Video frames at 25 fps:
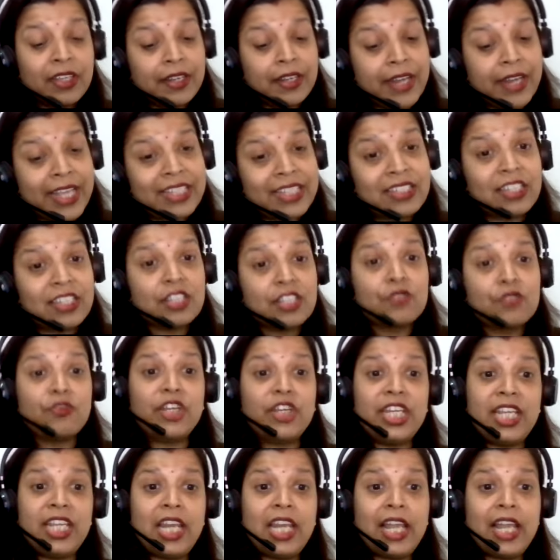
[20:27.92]
Next is
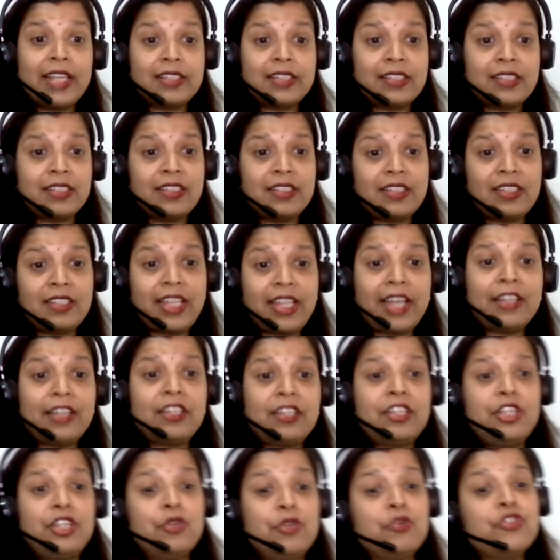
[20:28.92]
vanilla essence that
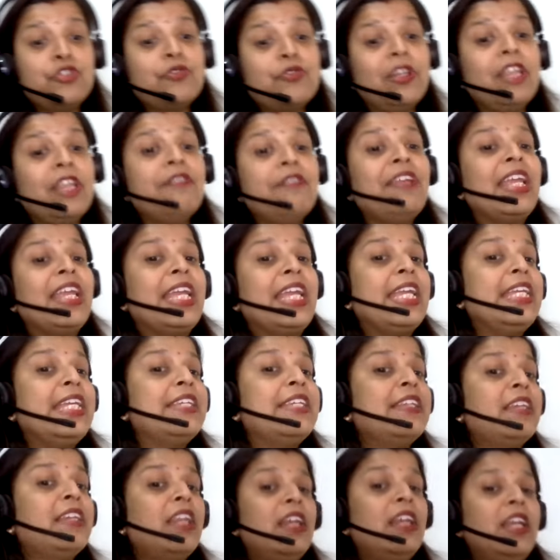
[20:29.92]
usually we eat
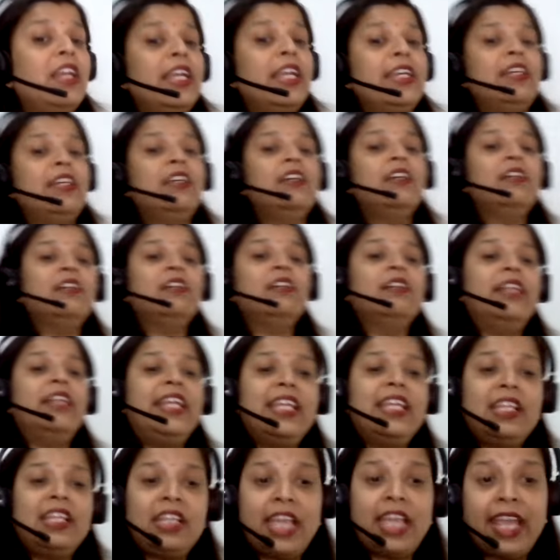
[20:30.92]
in
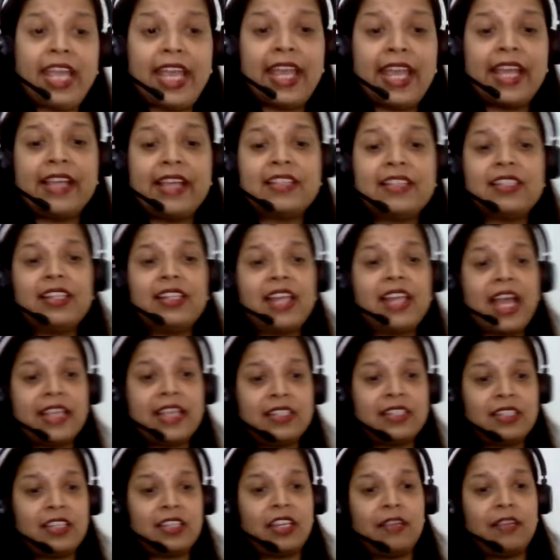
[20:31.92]
in cakes, in
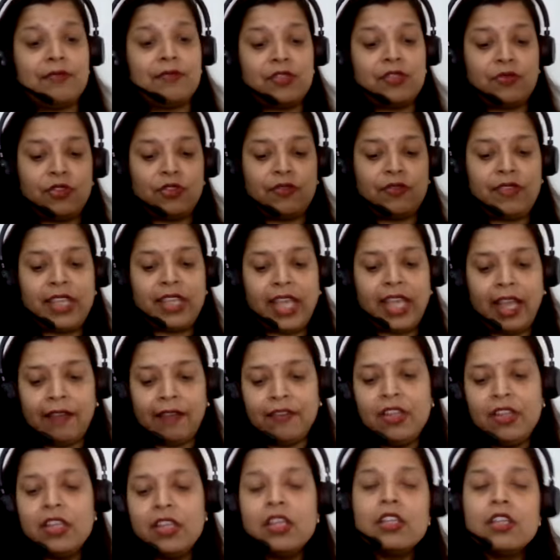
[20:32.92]
ice creams, what we
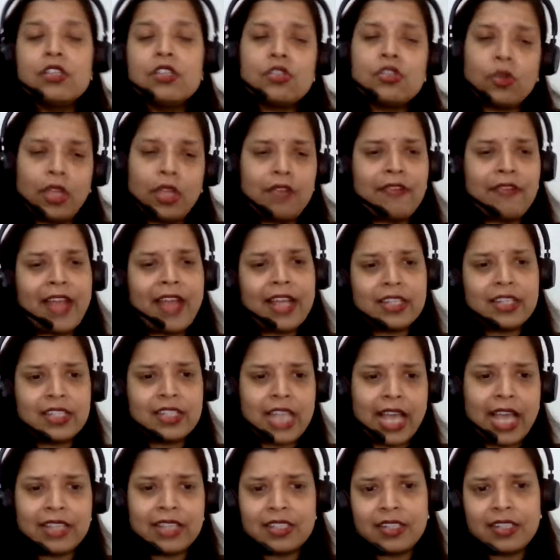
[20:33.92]
have. So if
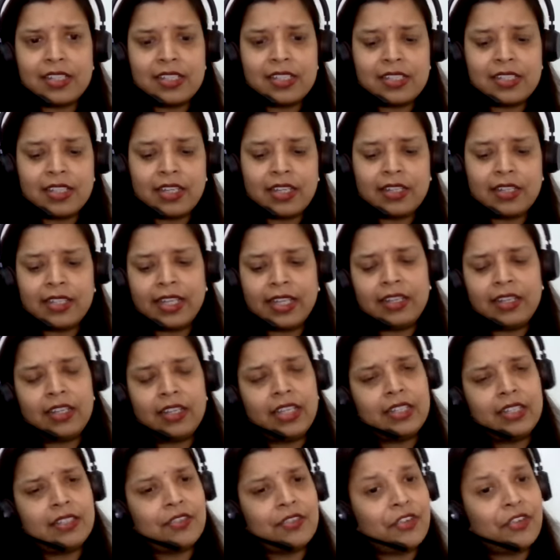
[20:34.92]
acid is there, then
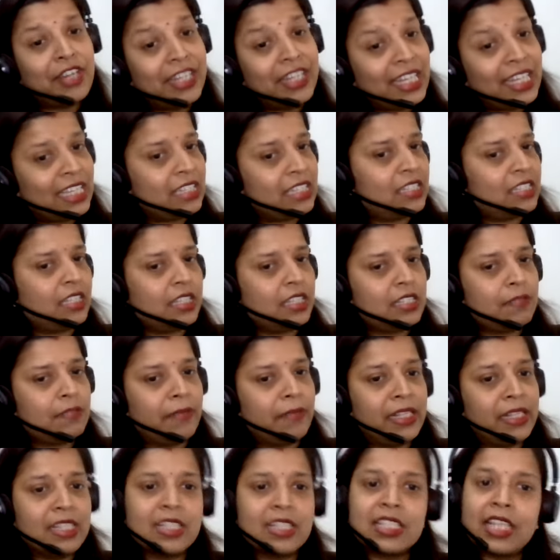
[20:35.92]
it retains the
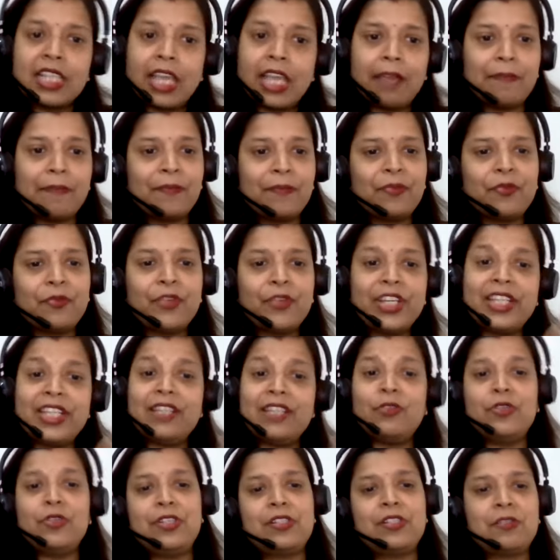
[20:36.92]
smell, same very
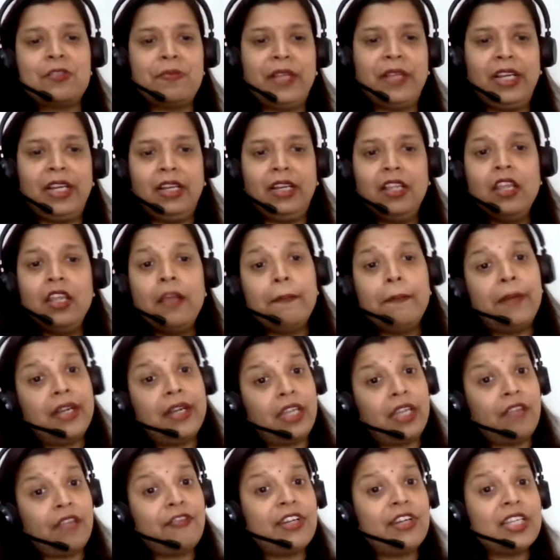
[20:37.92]
good smell. But
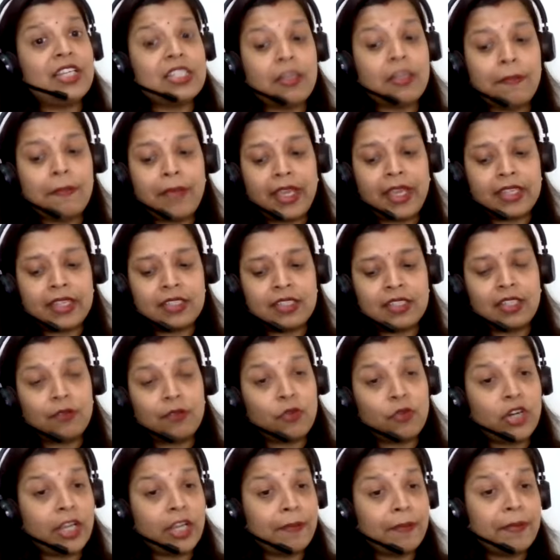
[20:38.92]
if it is a base,
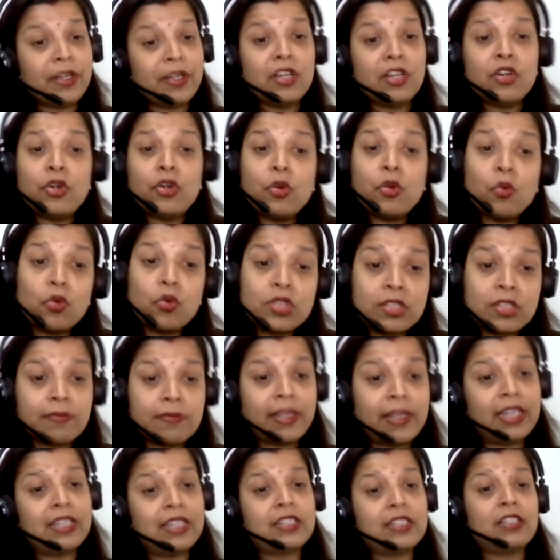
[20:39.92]
then what happened, no
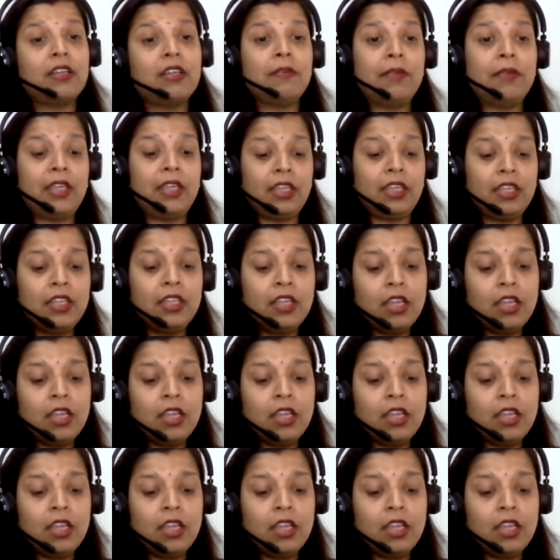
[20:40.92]
smell is coming.